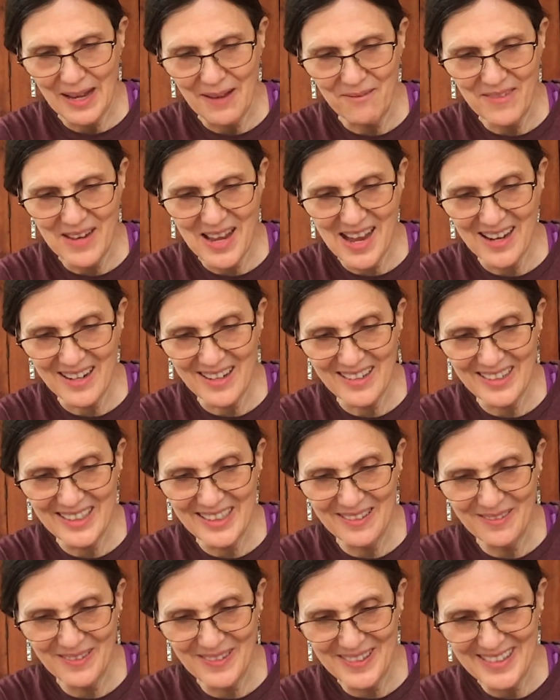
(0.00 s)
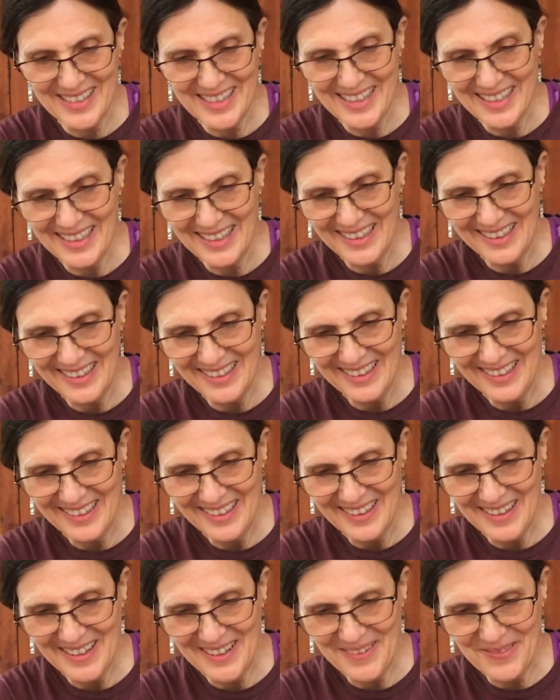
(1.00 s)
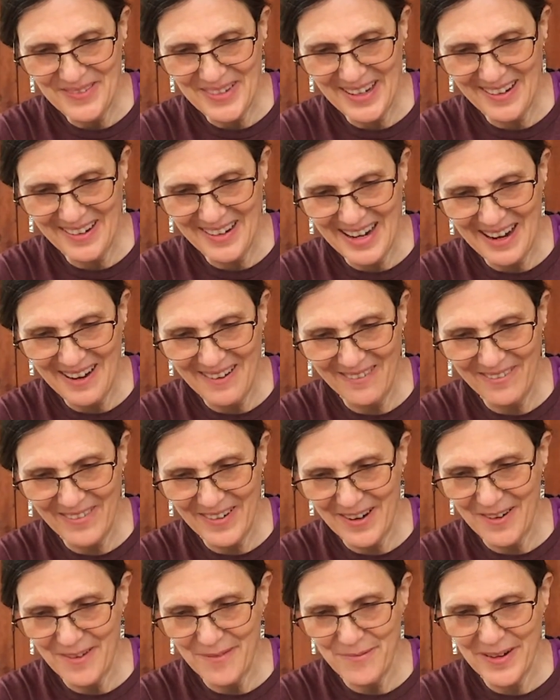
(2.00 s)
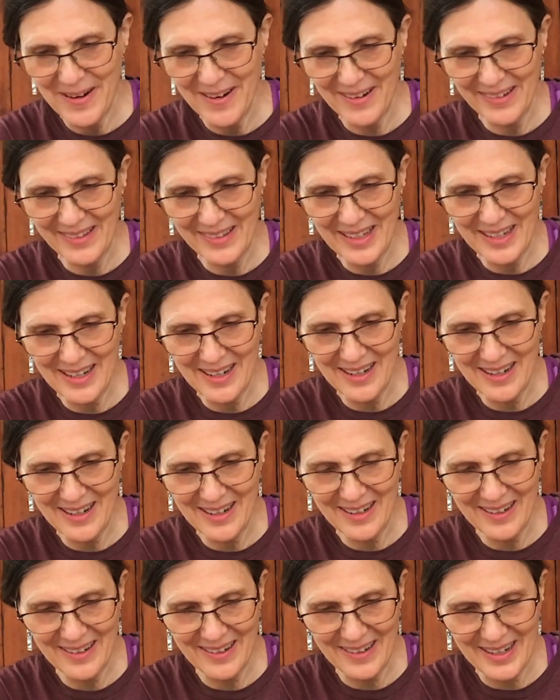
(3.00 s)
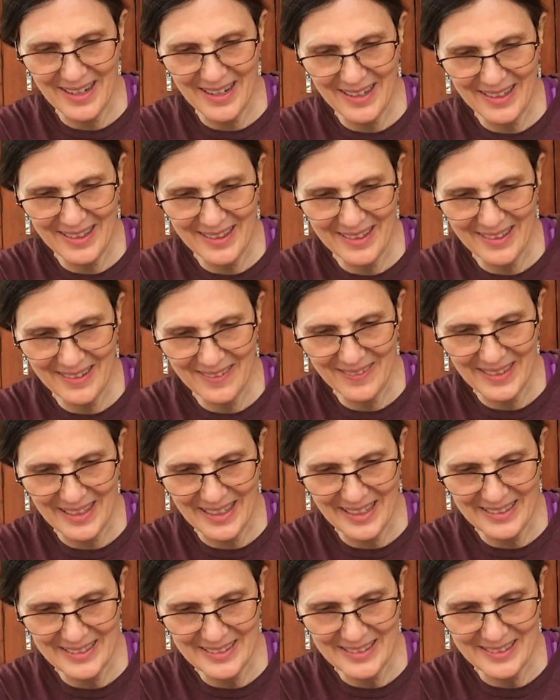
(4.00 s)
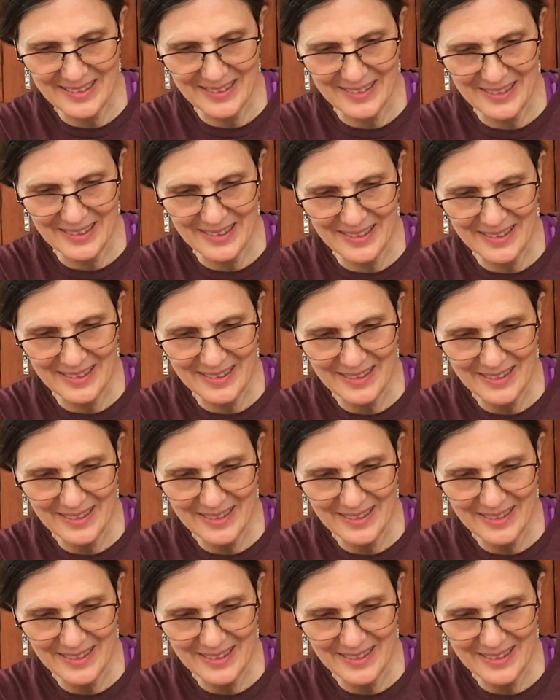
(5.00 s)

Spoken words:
I'm not going to worry about how far apart they are or anything of that sort.